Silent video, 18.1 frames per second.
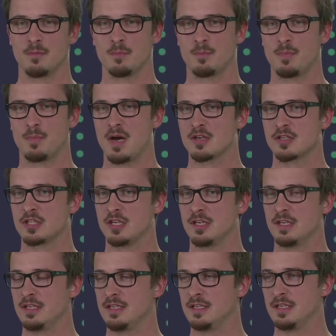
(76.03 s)

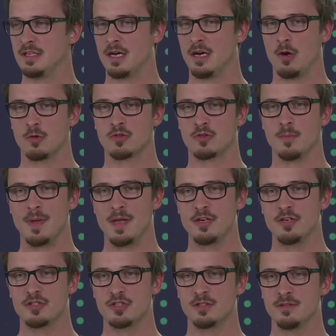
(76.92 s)
partially
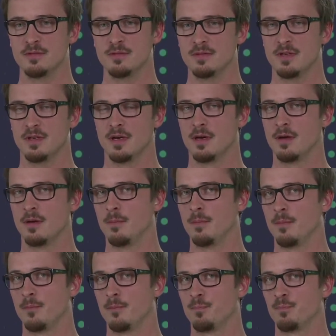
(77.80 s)
automation,
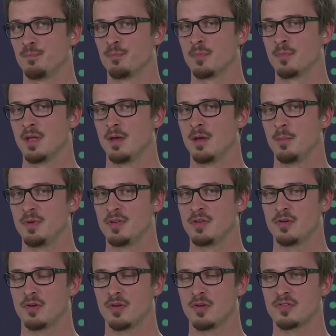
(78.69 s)

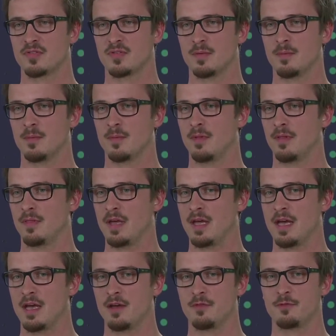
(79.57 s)
because
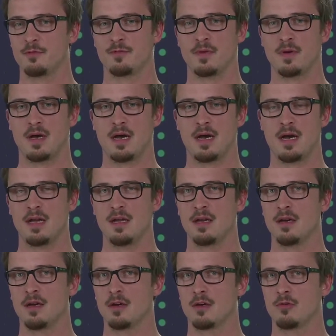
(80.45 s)
they have
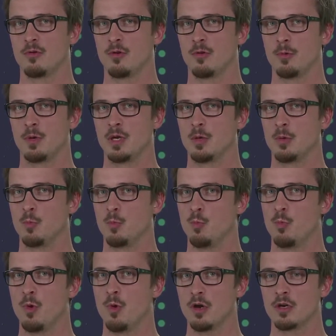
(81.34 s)
higher
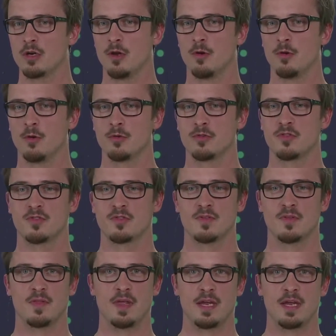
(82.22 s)
growing
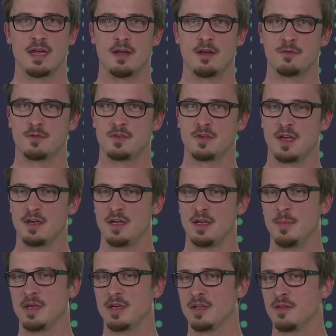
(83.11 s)
workloads, they have
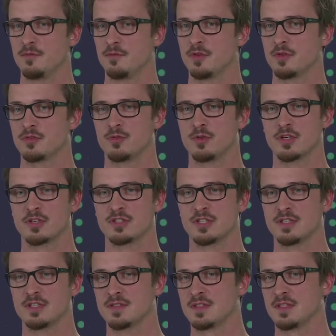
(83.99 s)
dynamic
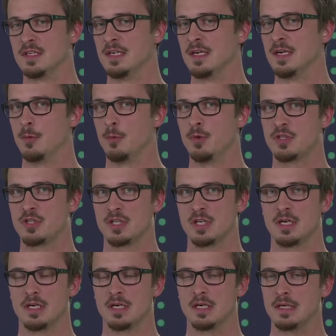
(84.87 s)
infrastructures which
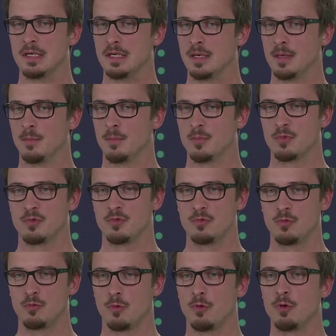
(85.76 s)
are
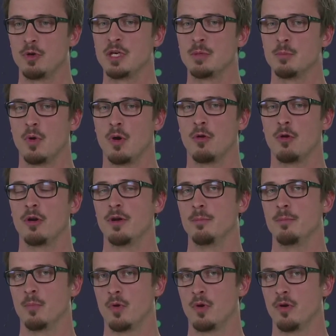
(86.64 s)
growing more
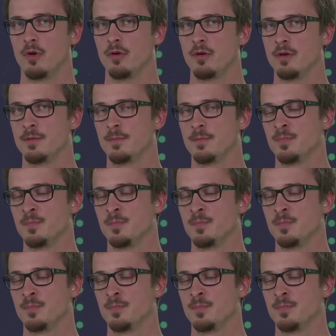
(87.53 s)
and more.